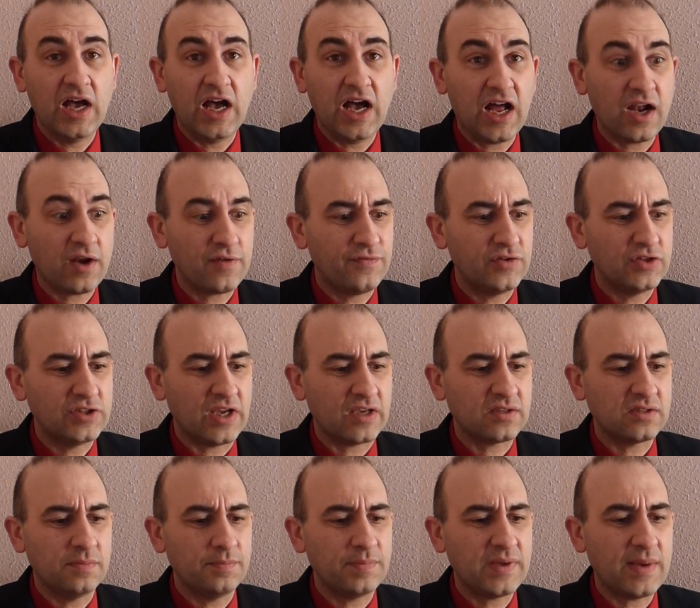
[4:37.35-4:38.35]
half a
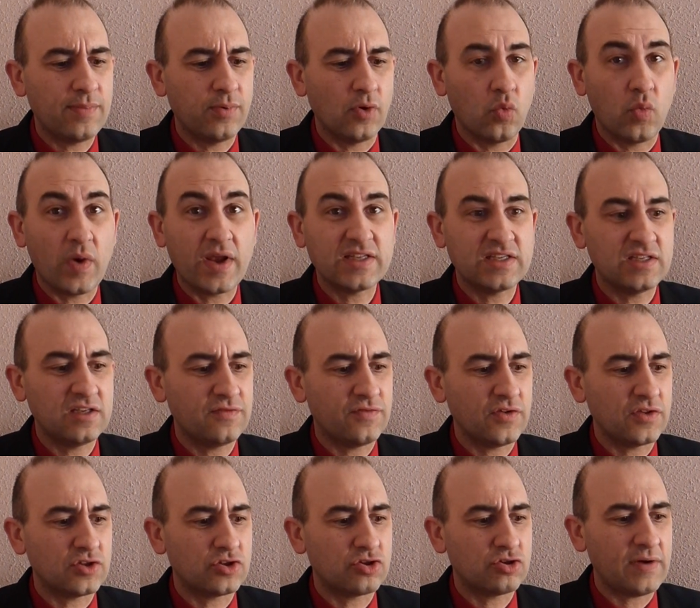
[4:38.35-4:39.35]
dozen people waited
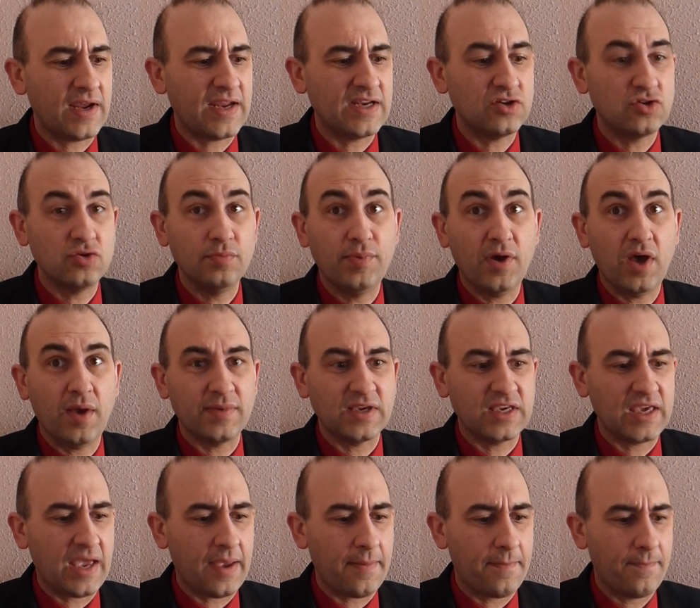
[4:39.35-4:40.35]
for the train to
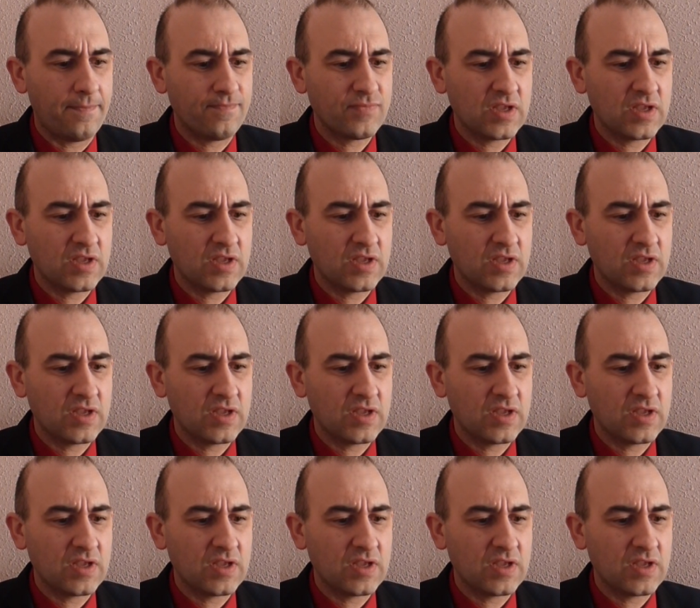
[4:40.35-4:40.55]
Birmingham.